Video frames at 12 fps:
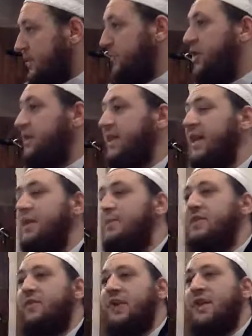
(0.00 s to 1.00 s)
It's because the
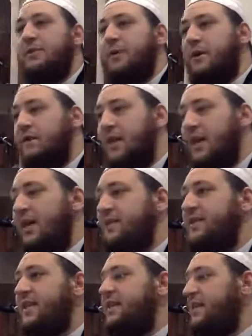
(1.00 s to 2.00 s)
enemies of Allah subhanahu wa ta'ala
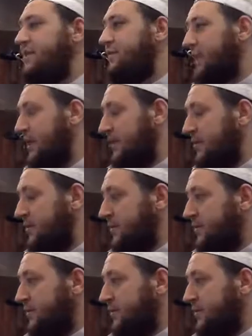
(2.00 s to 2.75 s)
has successfully